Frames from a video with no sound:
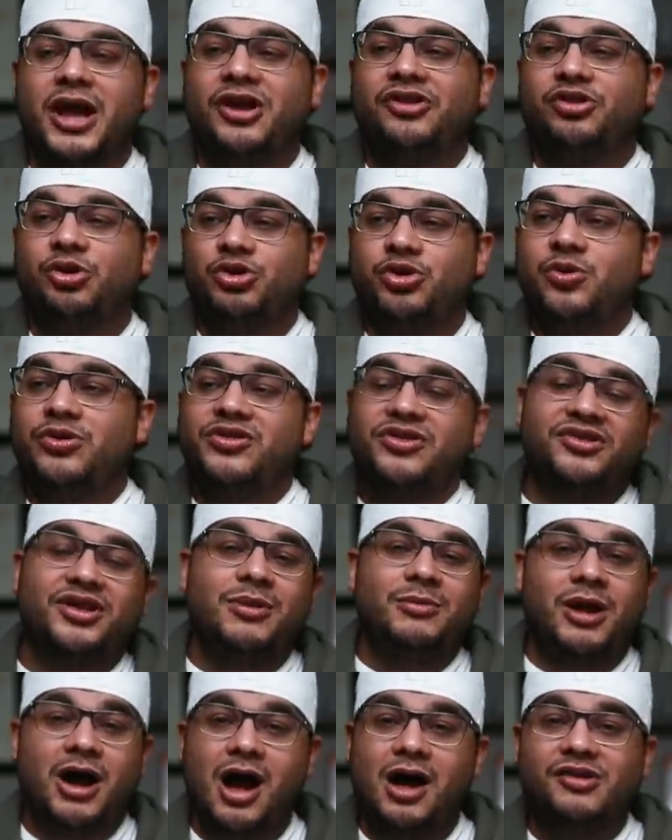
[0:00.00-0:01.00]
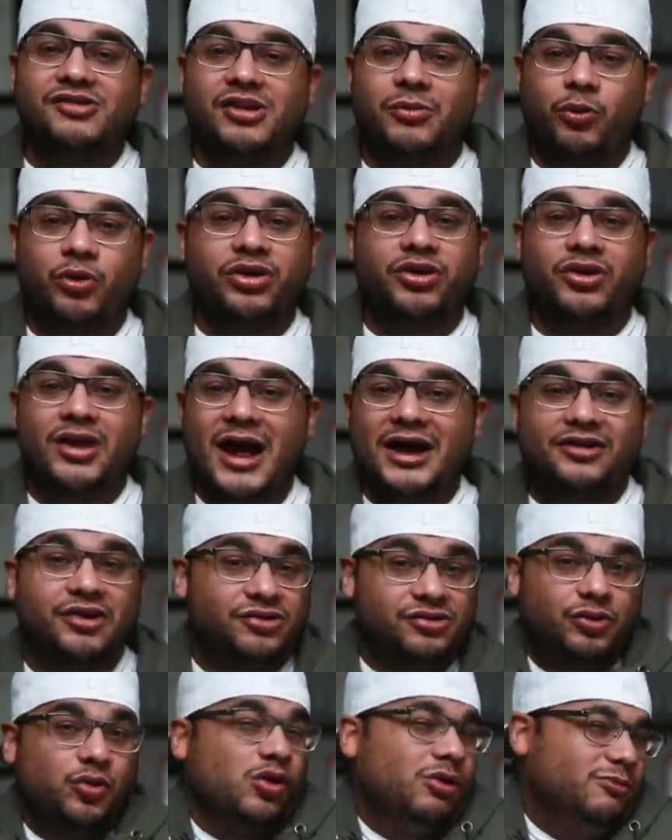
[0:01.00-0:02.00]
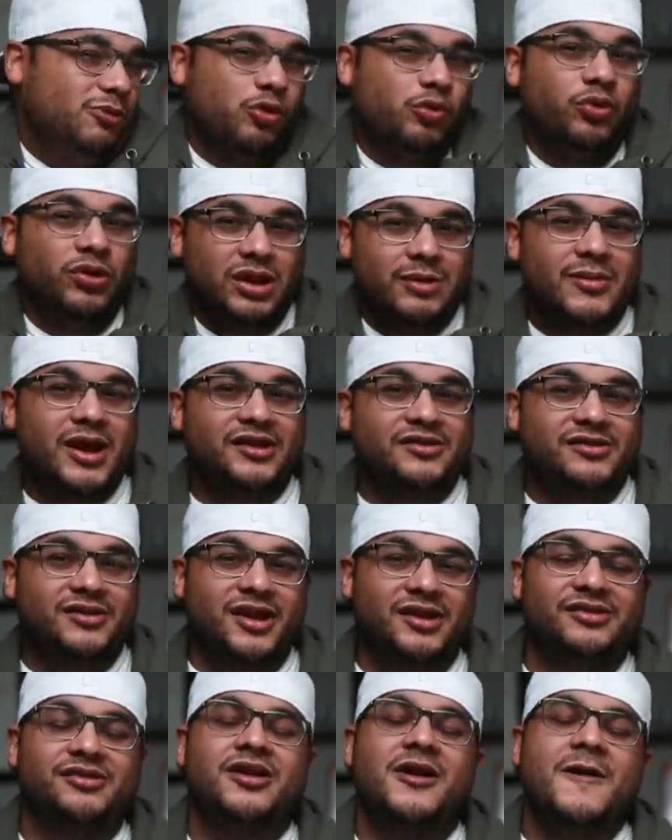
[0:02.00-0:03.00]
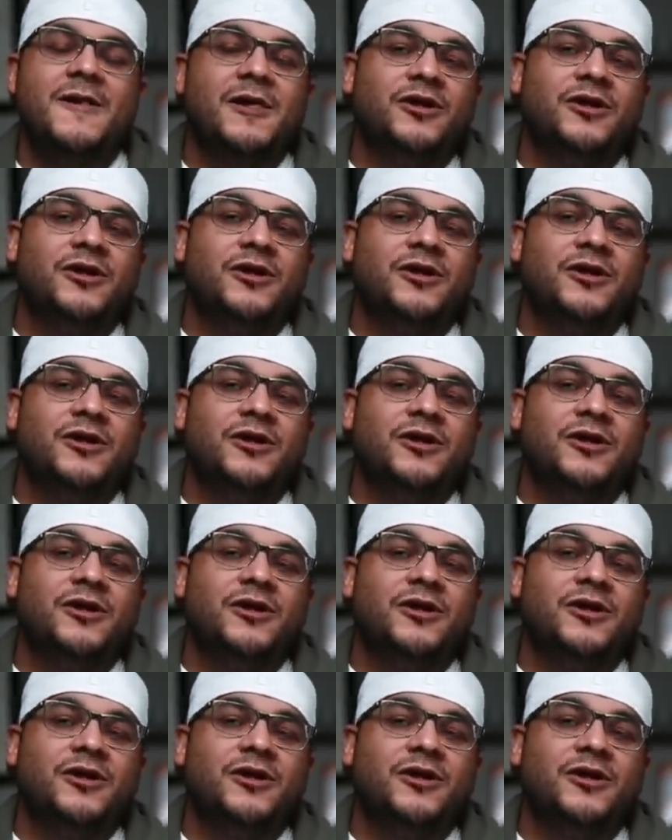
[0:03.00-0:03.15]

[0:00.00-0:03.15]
And so, doing the same concept with Galactic Storm really makes sense.